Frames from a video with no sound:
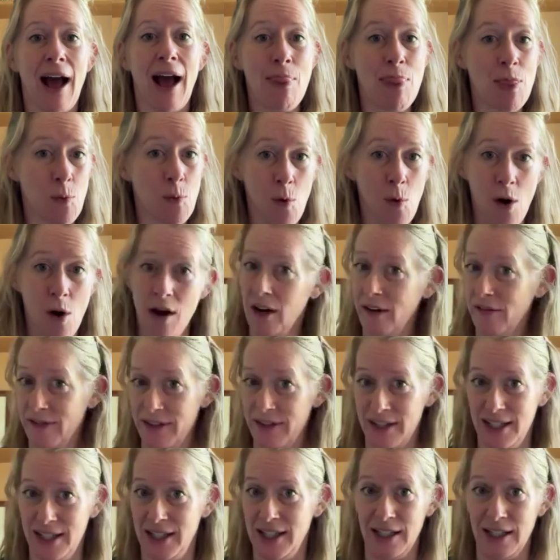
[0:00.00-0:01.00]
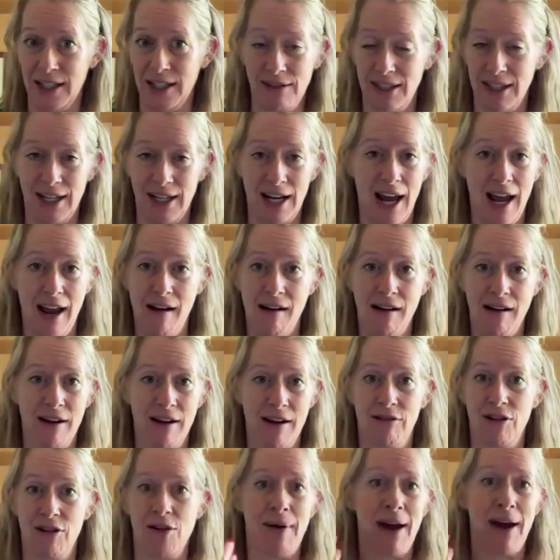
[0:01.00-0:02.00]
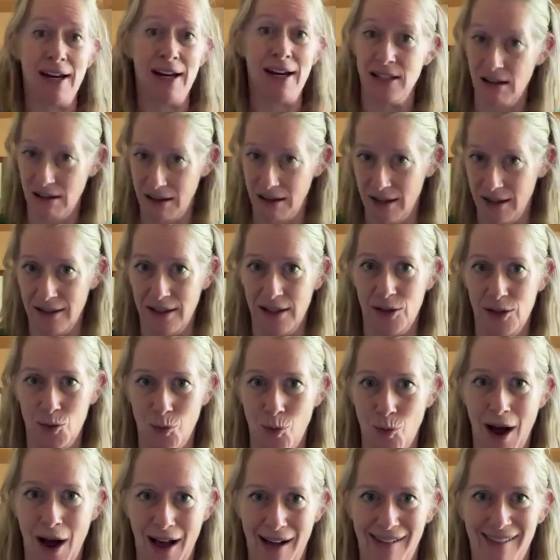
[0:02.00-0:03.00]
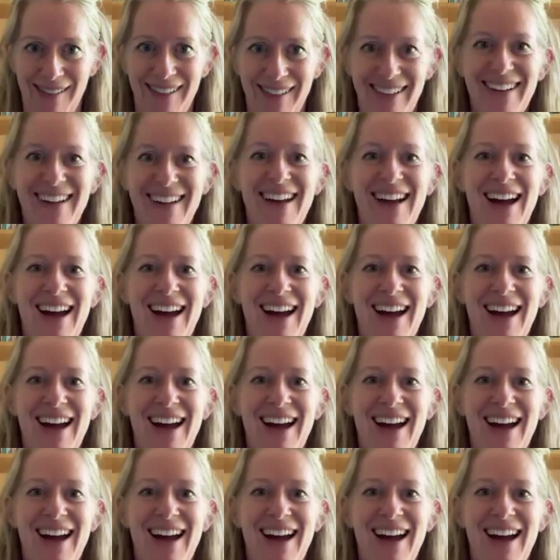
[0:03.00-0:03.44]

and the work of the TUC AI group and others as well,